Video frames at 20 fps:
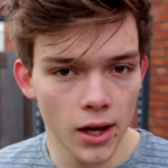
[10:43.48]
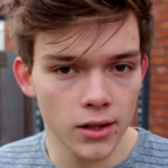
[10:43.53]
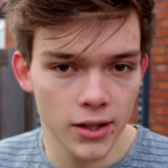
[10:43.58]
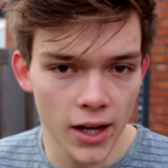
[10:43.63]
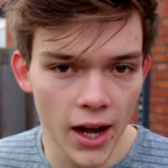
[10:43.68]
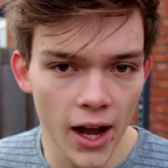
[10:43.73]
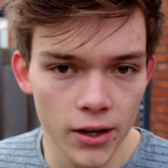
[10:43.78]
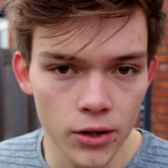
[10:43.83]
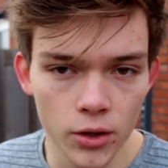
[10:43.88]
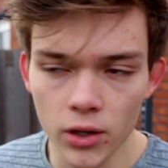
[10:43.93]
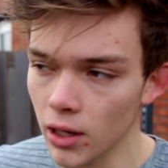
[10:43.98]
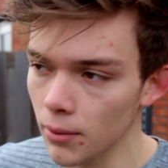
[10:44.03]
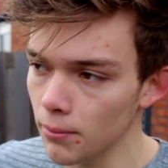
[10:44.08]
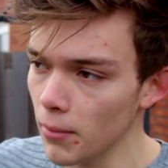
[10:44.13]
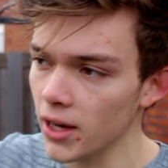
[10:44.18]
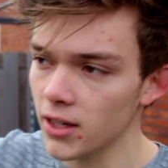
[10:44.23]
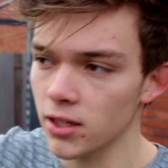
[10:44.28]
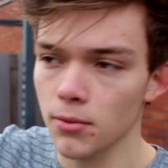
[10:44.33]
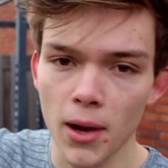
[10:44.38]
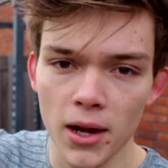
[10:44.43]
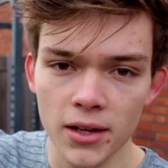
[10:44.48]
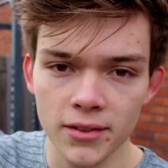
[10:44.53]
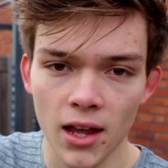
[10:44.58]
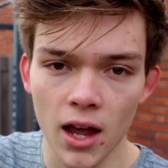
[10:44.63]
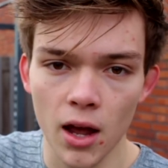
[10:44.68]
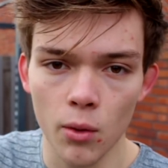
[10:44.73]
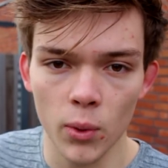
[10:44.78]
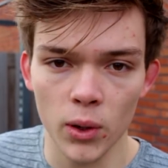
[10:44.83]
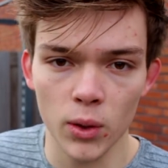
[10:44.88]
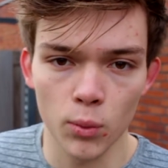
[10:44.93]
And yeah, you can maximize
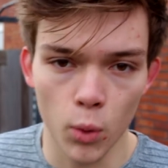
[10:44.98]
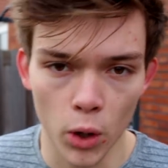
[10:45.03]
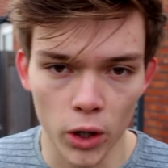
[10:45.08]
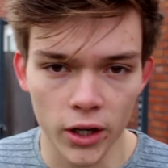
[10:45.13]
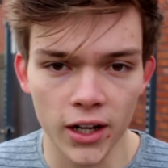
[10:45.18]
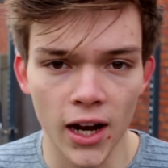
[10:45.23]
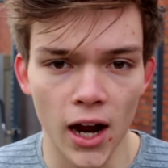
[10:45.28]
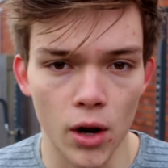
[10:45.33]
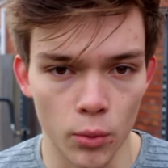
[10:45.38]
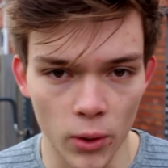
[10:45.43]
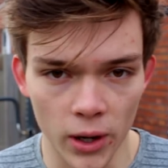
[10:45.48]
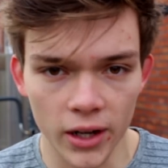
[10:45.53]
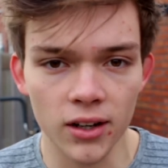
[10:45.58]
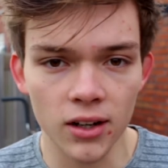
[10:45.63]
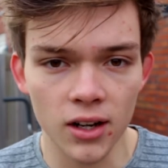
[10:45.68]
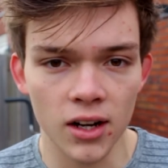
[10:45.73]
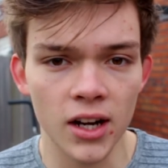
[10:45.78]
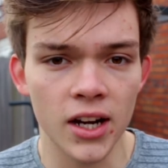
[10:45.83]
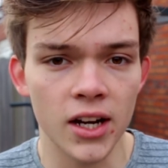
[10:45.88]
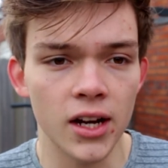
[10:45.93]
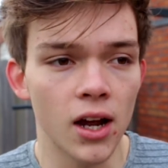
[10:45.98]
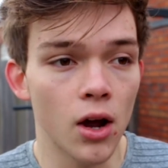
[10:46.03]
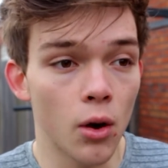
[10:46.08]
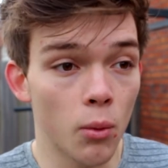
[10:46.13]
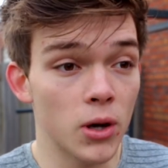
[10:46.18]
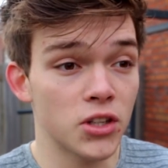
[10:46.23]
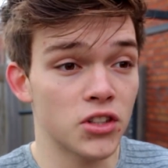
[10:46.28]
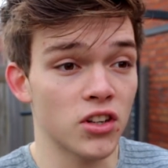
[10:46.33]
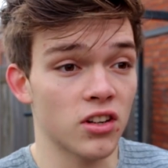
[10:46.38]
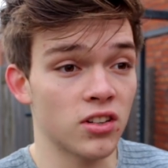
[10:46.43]
that with working out regularly,
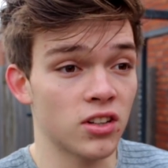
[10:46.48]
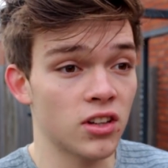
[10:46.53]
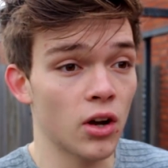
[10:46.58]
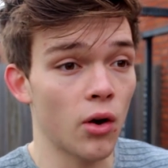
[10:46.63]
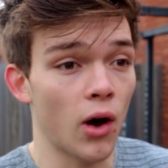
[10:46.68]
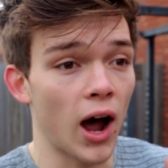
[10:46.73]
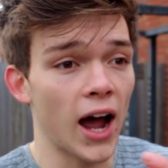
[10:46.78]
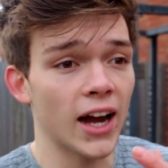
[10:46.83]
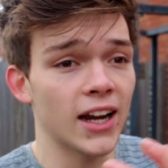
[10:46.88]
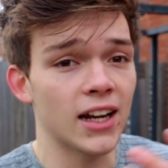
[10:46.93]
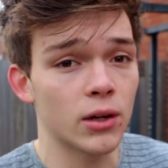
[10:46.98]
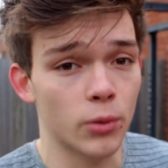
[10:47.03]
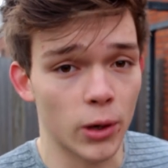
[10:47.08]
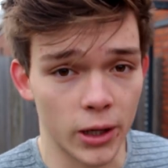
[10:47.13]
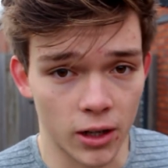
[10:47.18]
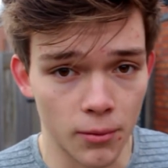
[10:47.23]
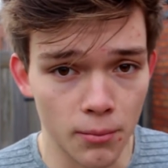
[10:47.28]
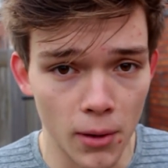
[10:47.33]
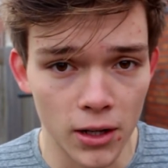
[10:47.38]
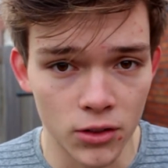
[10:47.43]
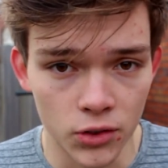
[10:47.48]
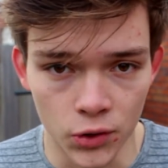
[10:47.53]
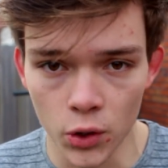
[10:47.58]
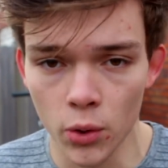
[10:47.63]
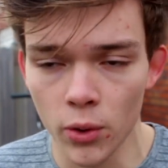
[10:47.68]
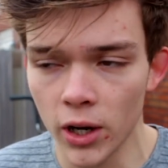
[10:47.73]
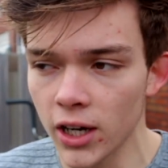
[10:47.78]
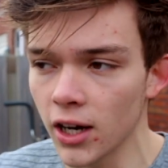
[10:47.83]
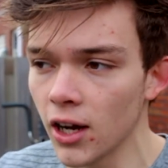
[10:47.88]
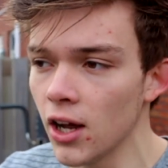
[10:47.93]
which I still highly recommend
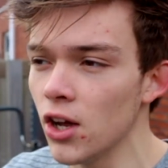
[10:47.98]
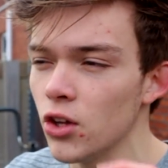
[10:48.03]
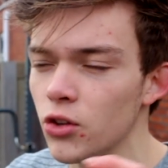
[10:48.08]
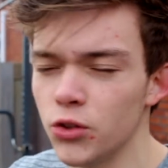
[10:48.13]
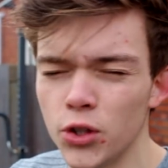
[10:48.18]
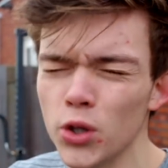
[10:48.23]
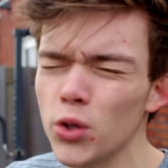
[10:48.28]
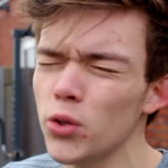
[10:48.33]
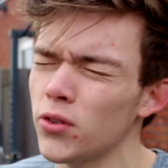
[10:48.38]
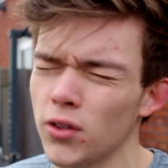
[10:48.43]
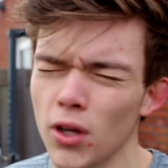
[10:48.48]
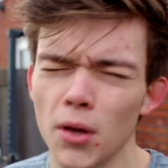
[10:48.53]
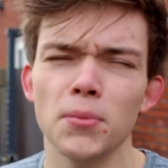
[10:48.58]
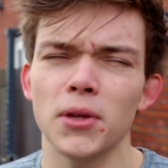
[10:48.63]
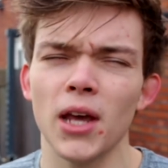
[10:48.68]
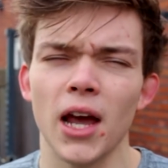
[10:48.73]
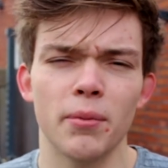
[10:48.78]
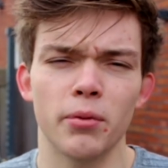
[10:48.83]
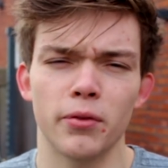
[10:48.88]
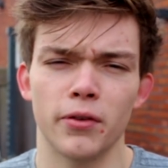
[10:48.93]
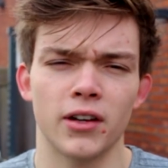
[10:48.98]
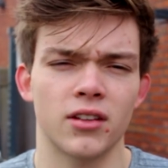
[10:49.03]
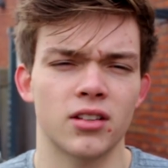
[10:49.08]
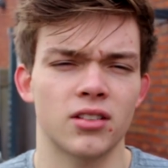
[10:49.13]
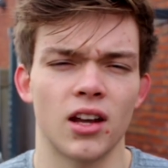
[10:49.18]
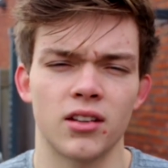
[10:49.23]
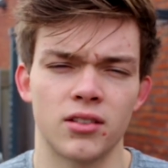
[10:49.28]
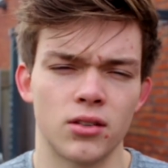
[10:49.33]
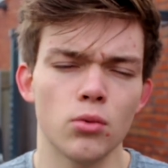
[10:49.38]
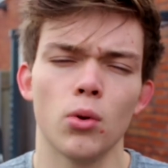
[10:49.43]
doing. Do some type of
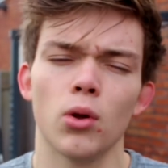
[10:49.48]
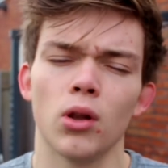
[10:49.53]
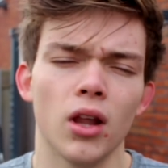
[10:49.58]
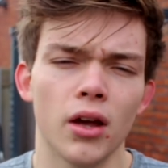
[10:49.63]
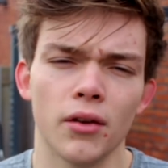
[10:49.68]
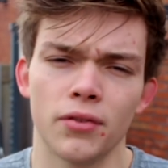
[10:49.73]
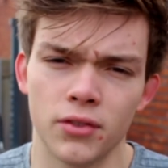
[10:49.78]
exercise, you will love